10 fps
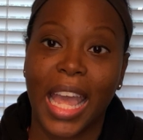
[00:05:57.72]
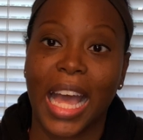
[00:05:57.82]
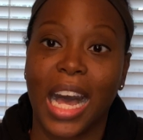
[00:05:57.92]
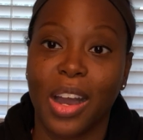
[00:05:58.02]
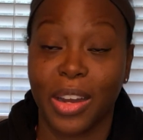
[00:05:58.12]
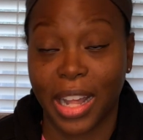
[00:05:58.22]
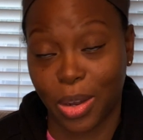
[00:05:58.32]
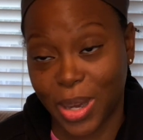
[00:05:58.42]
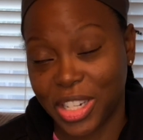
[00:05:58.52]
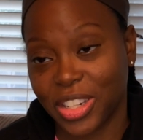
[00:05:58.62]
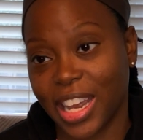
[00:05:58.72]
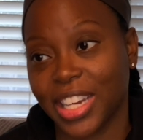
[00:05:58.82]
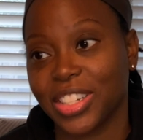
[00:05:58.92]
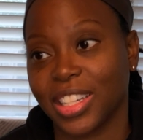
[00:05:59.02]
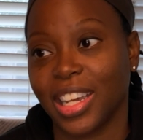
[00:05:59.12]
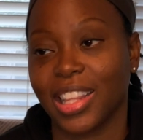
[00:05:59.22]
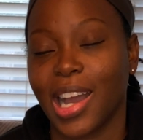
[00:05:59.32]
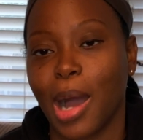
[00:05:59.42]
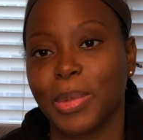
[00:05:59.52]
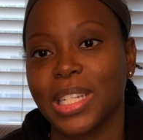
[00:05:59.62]
or that question actually in the
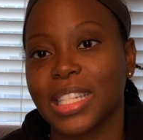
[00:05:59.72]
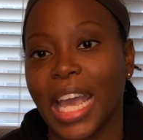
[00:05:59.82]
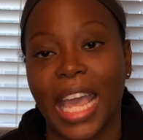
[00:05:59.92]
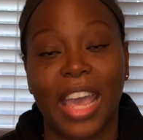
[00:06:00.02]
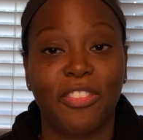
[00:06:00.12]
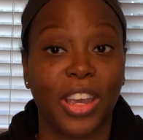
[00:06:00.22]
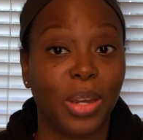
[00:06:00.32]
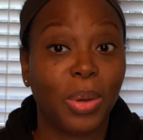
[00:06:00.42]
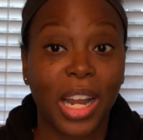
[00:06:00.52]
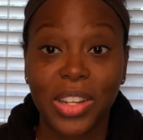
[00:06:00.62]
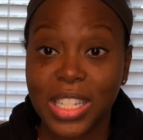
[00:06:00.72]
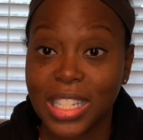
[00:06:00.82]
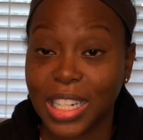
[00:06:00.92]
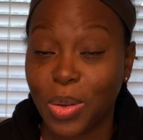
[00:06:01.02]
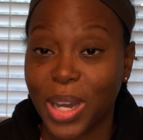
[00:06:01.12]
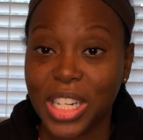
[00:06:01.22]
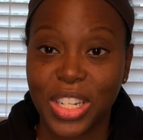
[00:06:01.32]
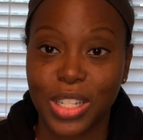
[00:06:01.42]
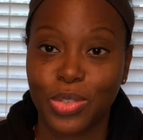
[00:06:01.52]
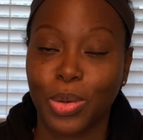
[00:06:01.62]
comments. If anyone else has any
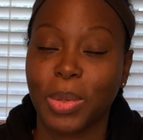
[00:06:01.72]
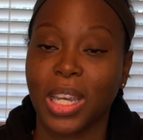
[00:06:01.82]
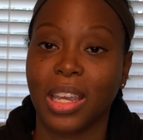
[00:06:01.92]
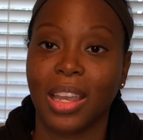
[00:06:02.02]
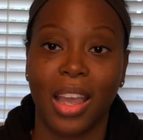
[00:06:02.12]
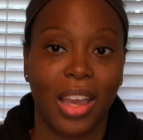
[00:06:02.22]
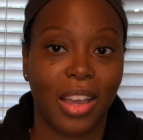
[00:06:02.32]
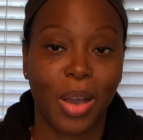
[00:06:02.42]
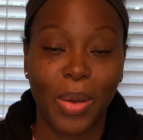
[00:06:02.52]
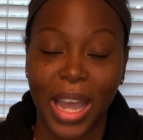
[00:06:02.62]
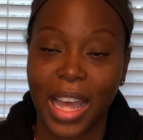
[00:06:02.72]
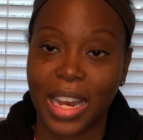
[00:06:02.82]
questions for me, go ahead